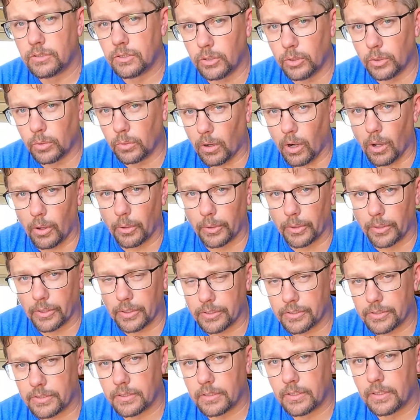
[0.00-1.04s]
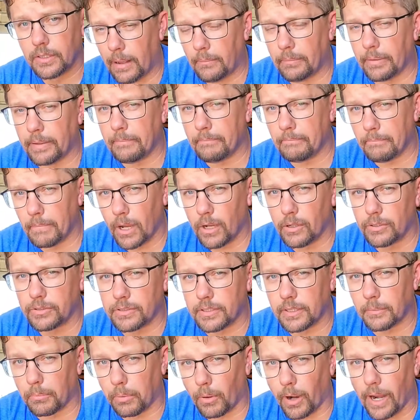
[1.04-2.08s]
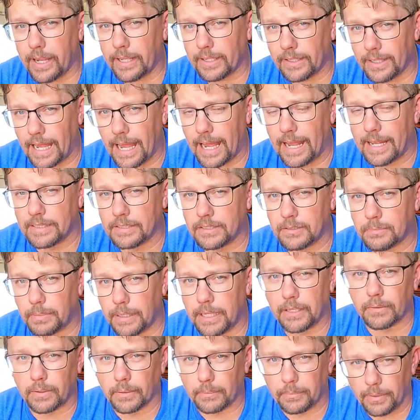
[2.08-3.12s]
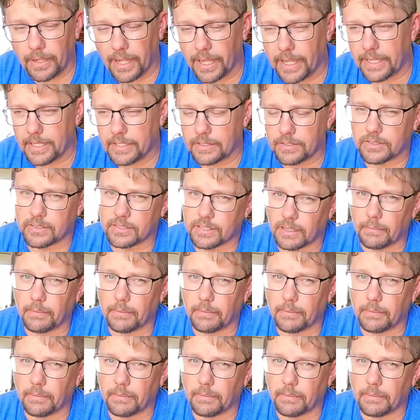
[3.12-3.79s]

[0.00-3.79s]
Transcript: 2 rotors, probably most of the brake lines being replaced.